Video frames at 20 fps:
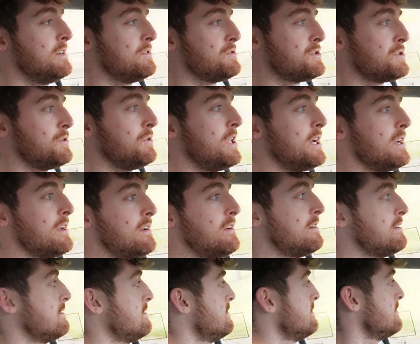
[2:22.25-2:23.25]
So like
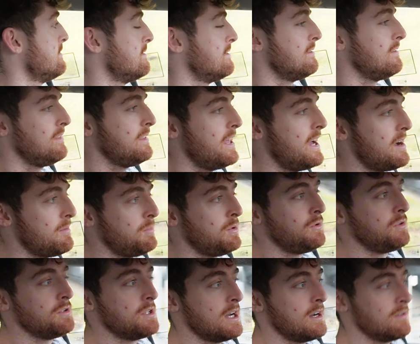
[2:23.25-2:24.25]
lat
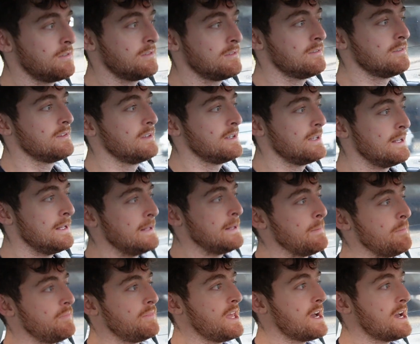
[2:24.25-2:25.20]
pull down,